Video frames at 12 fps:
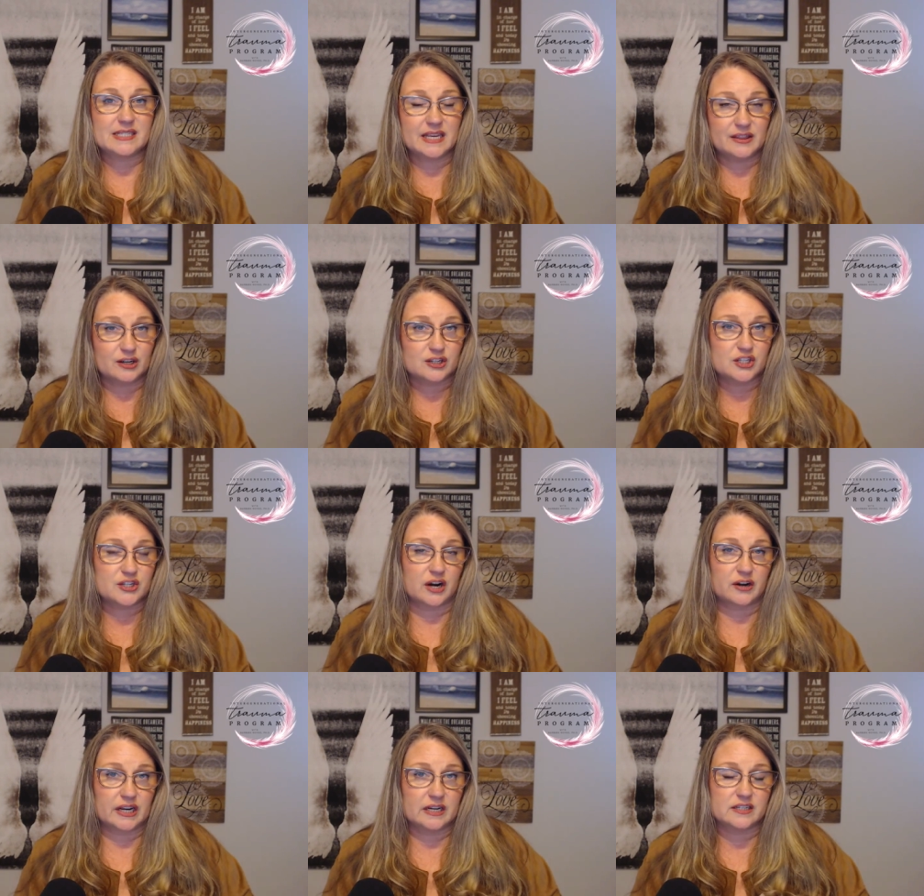And they're
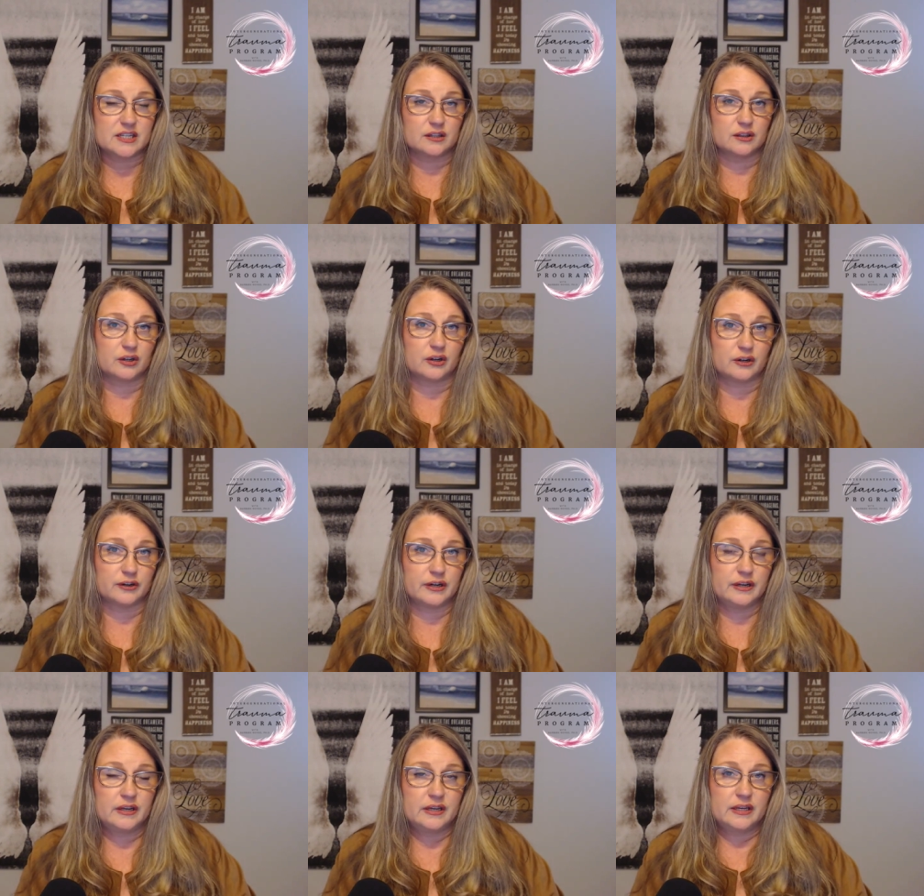starting to learn
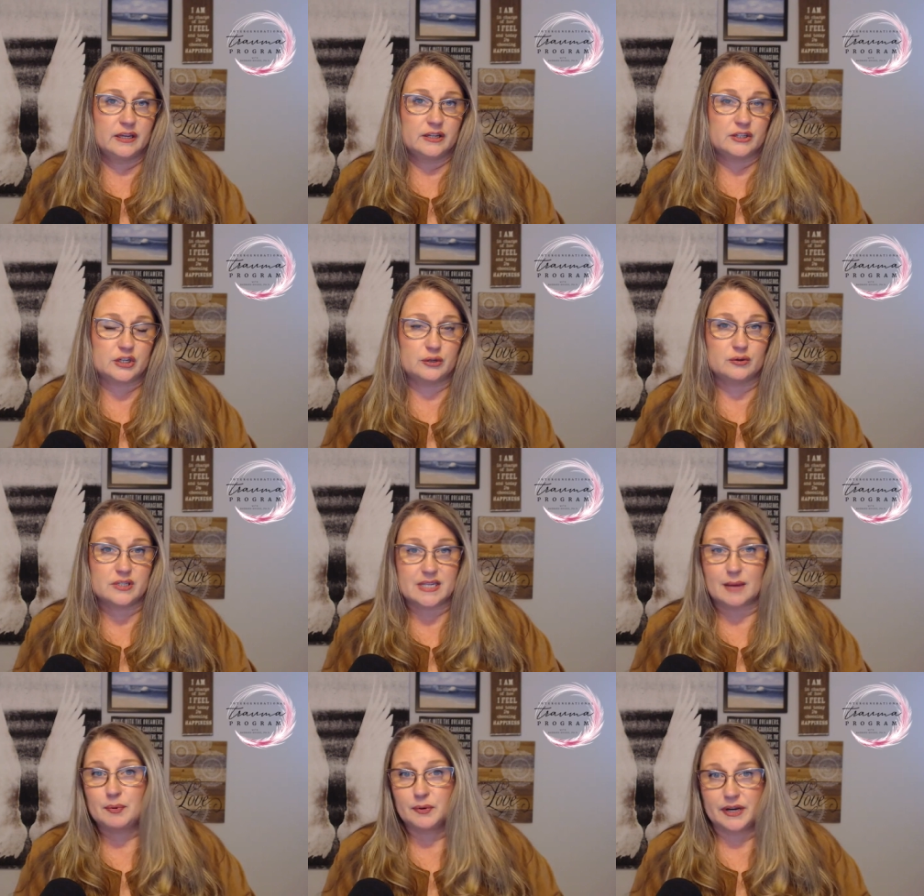to
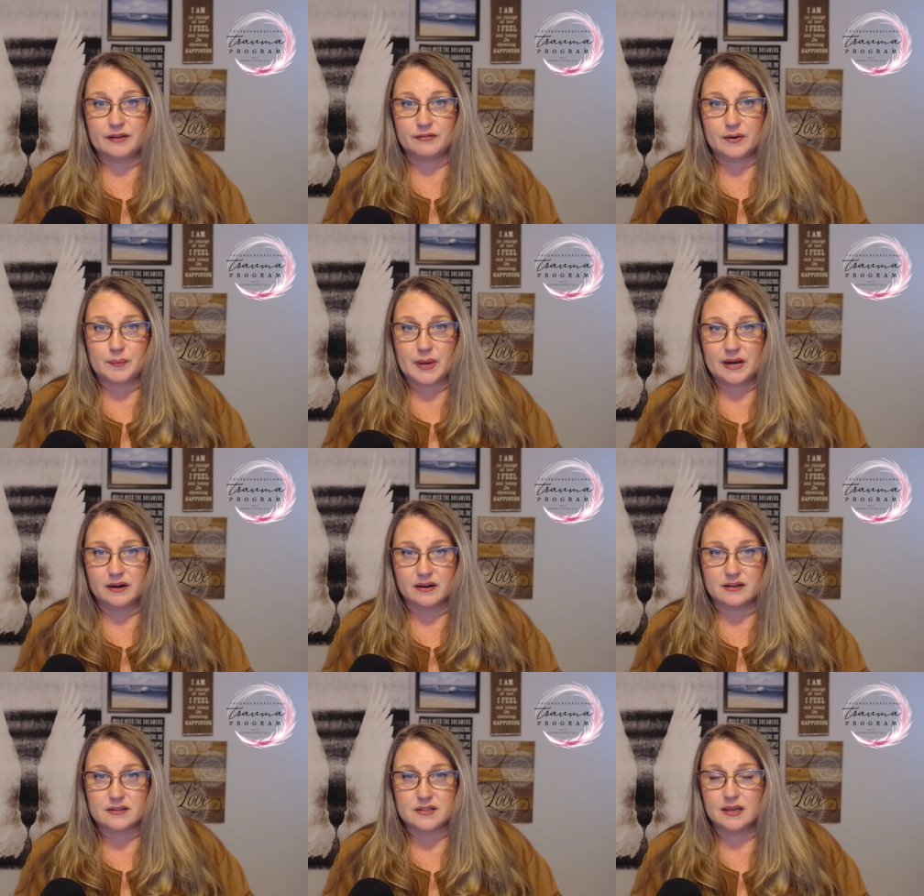separate from
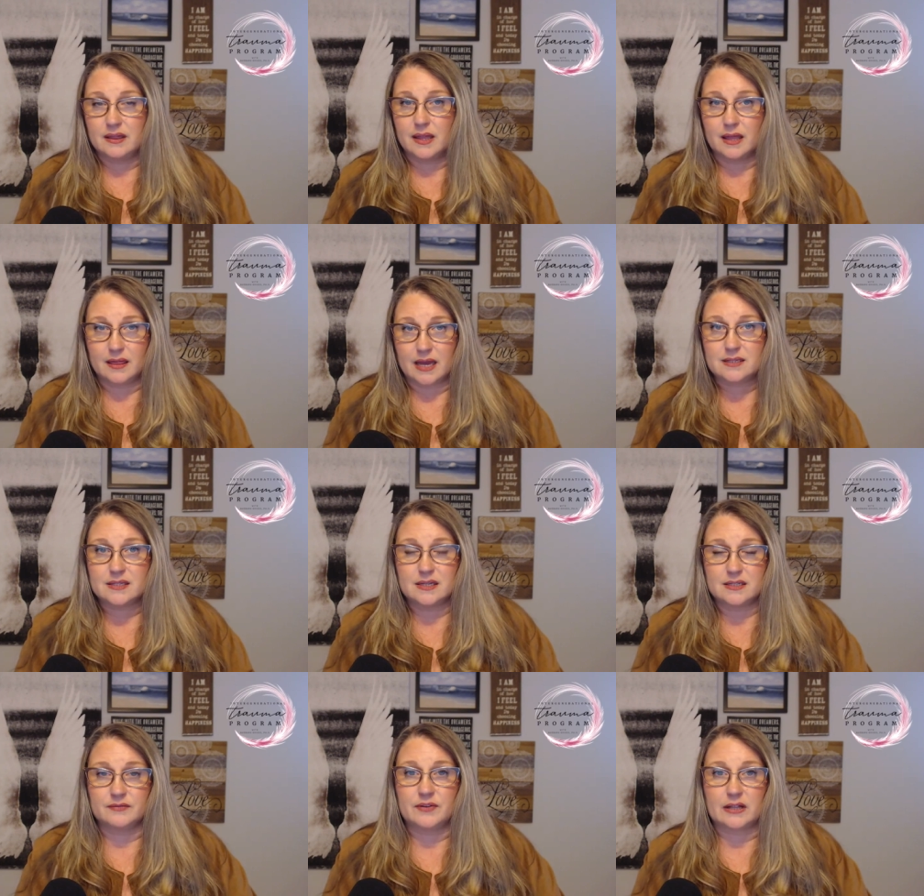parents. And that's the
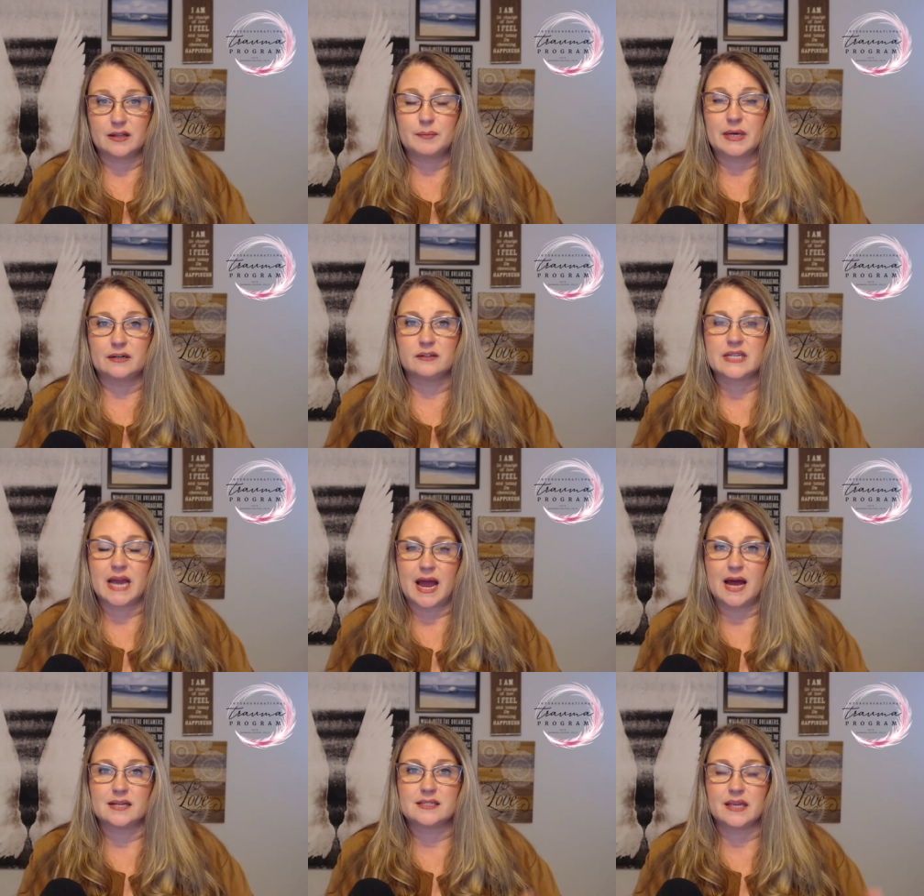developmental
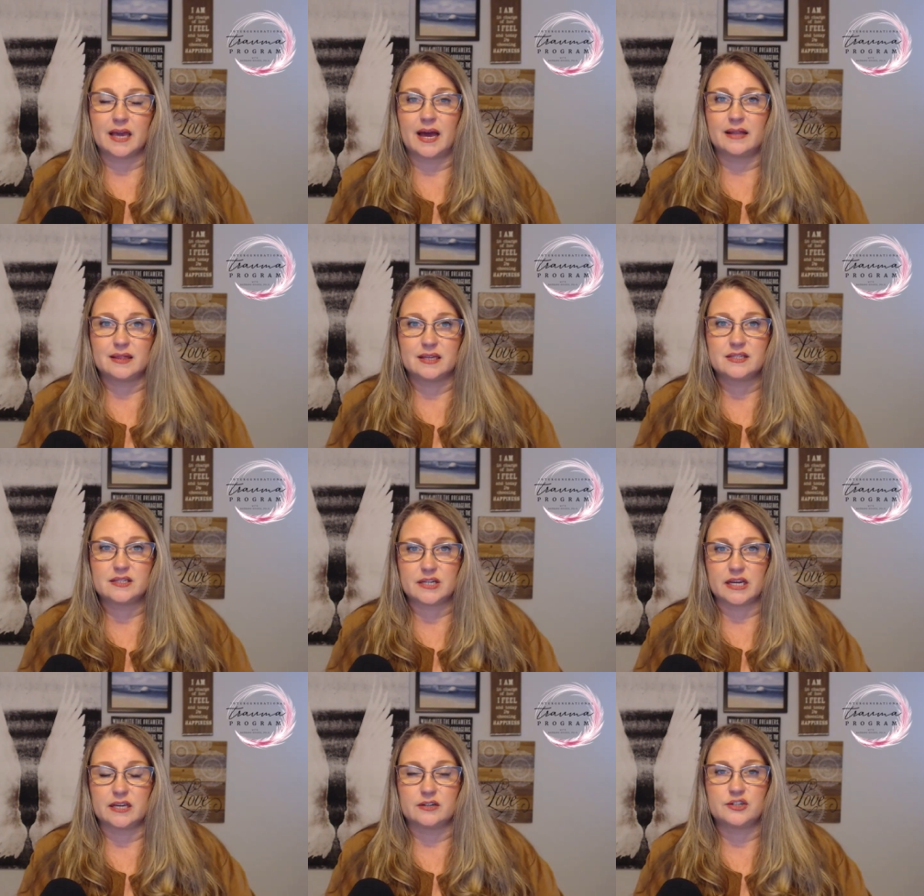task at this
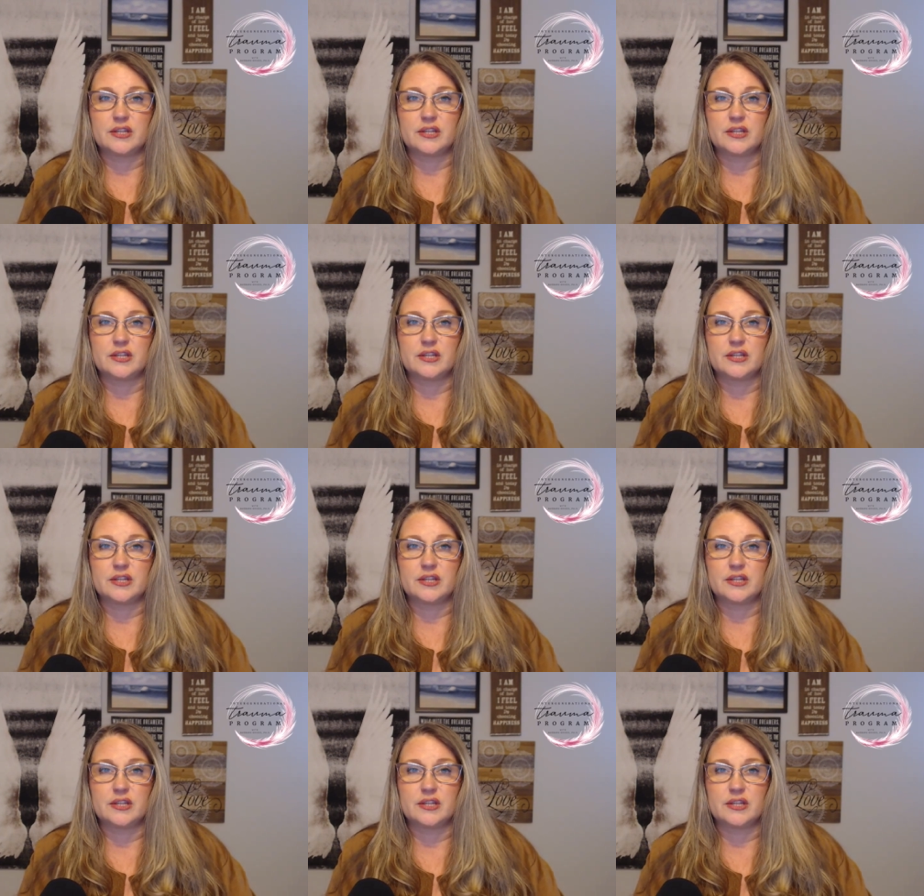stage.